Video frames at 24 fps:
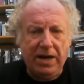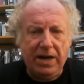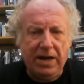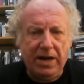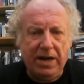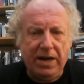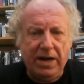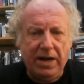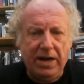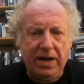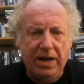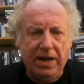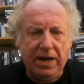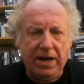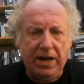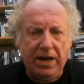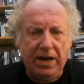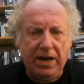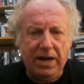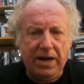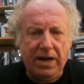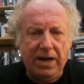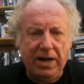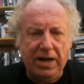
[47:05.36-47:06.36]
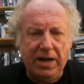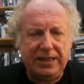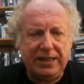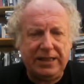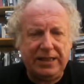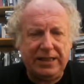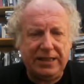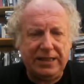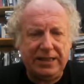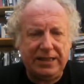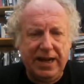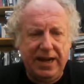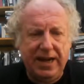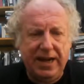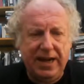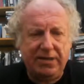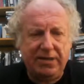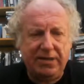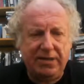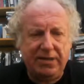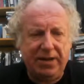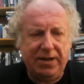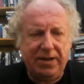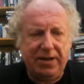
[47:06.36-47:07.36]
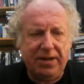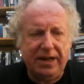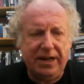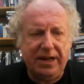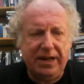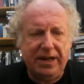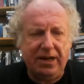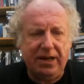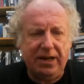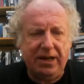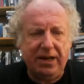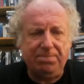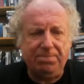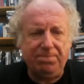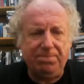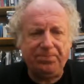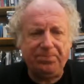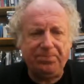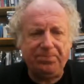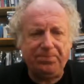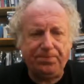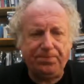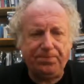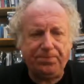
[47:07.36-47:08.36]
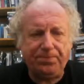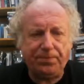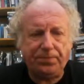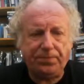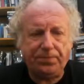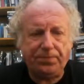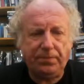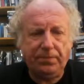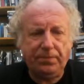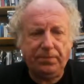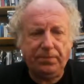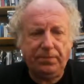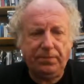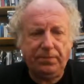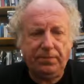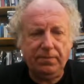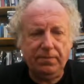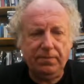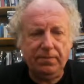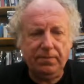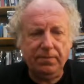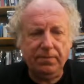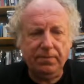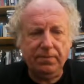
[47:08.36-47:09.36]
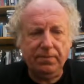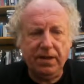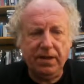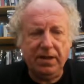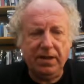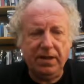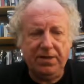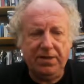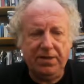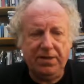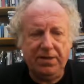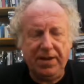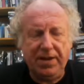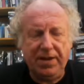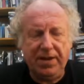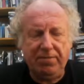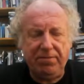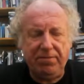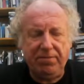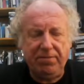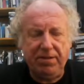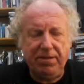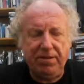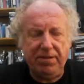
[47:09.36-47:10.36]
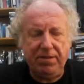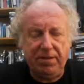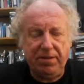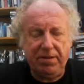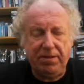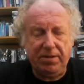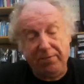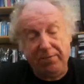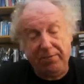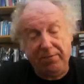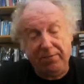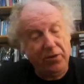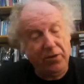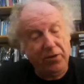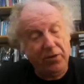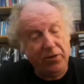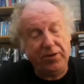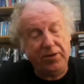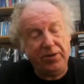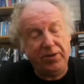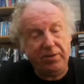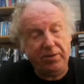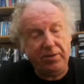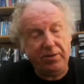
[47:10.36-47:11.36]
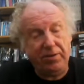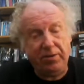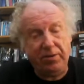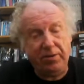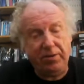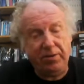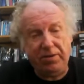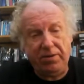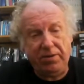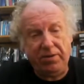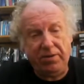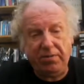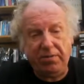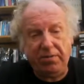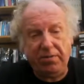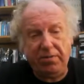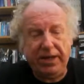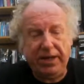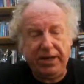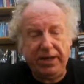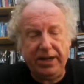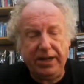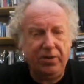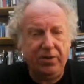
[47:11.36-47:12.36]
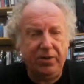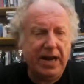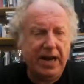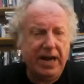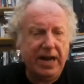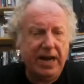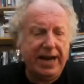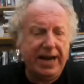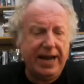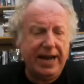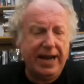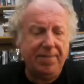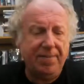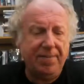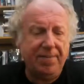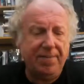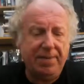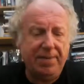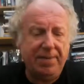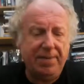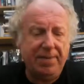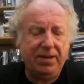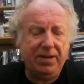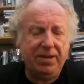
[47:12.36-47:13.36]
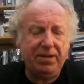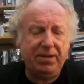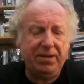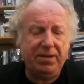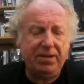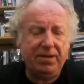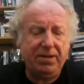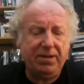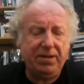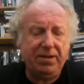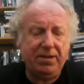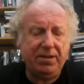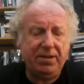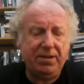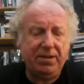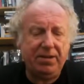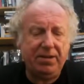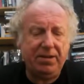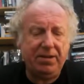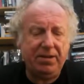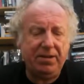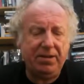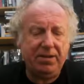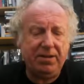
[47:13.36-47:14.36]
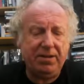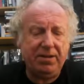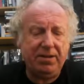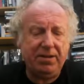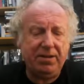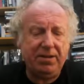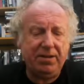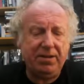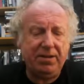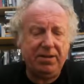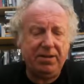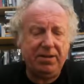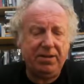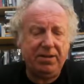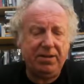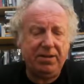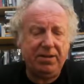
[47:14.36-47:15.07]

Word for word: And, and he awaits there to be, um, to be, to be removed to to to the U K. I mean, maybe why